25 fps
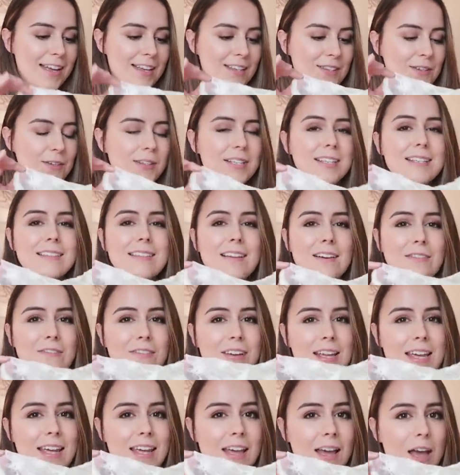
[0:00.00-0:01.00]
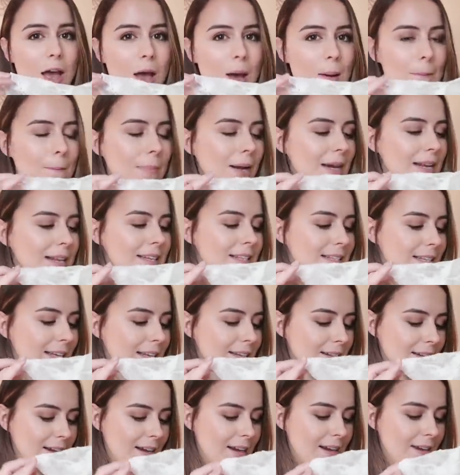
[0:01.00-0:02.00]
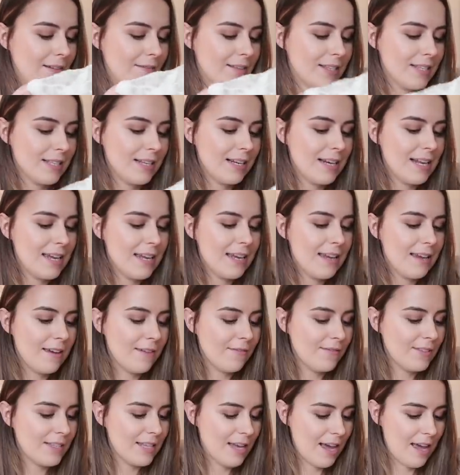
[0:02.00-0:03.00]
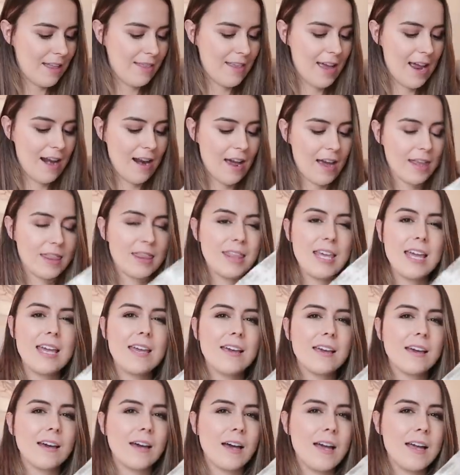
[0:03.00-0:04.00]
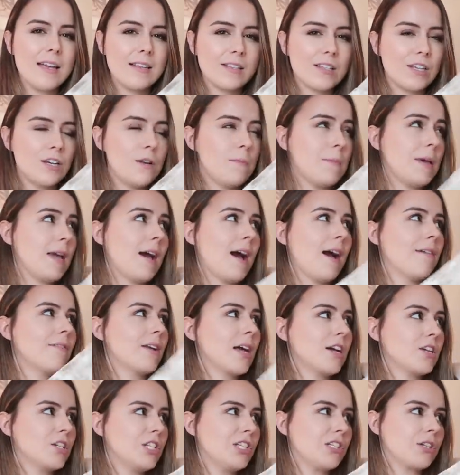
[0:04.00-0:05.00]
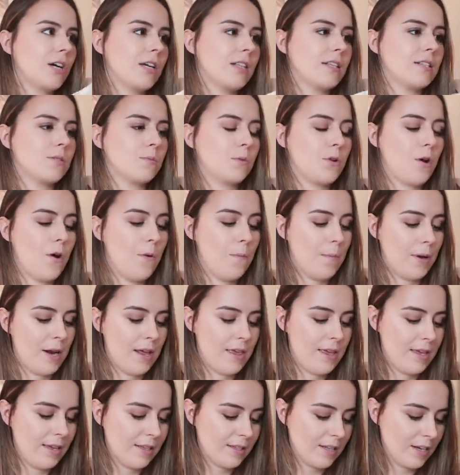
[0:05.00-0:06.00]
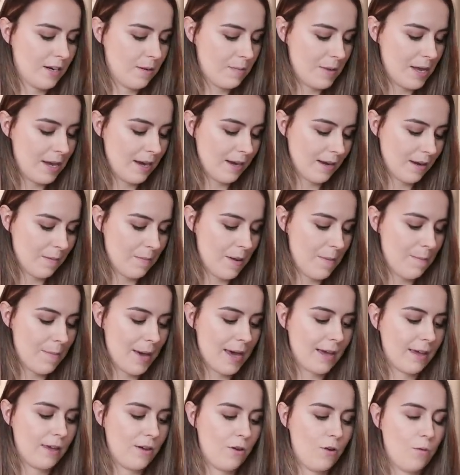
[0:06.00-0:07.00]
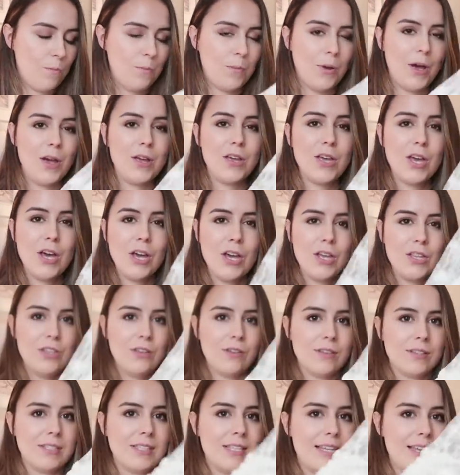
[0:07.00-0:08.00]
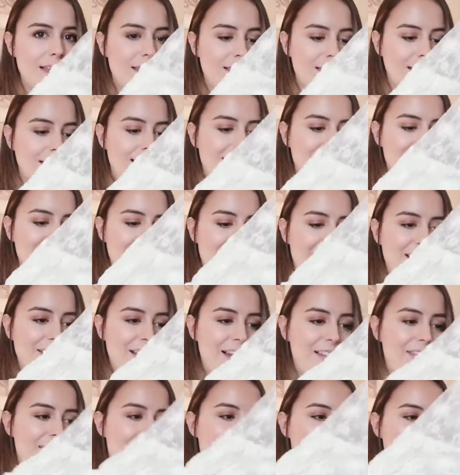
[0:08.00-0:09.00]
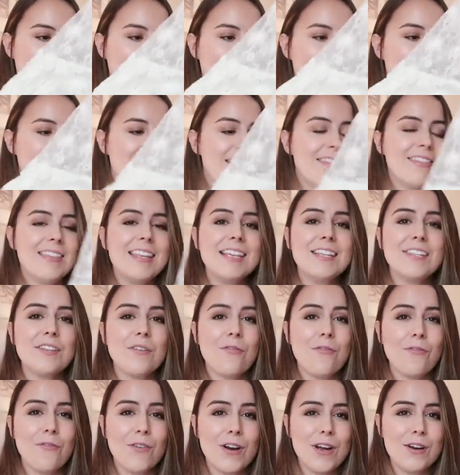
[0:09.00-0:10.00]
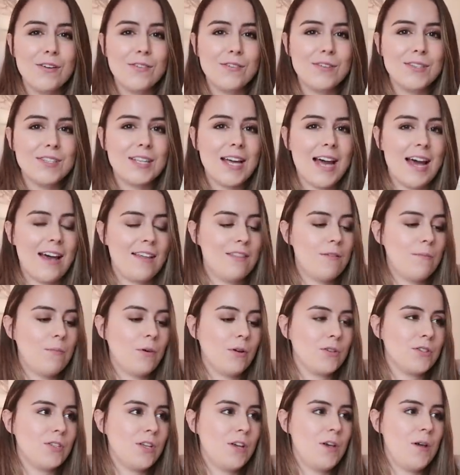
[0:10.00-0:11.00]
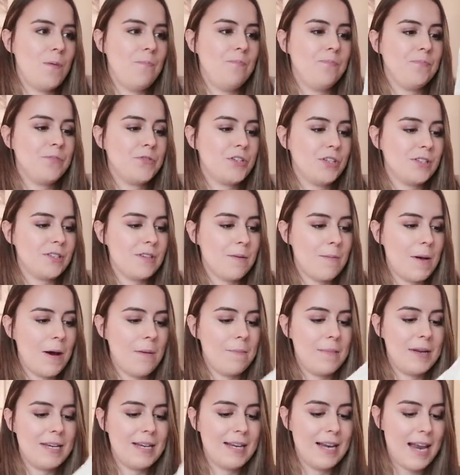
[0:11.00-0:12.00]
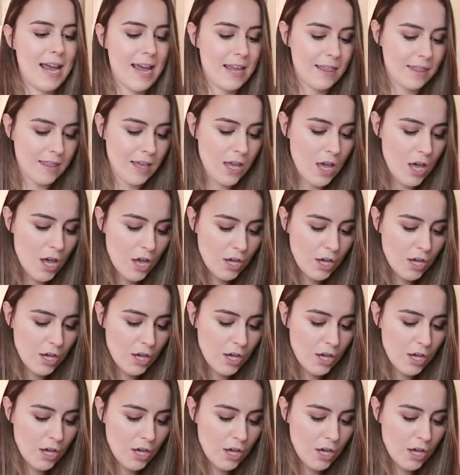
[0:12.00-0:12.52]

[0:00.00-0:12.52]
It's got these lovely pleated kind of sleeves, and then I think it's going to be, I haven't actually tried this one on, but I think it's going to be a little bit baggy on, but you'll see in the cutout, and then these frills at the bottom, just about midi length.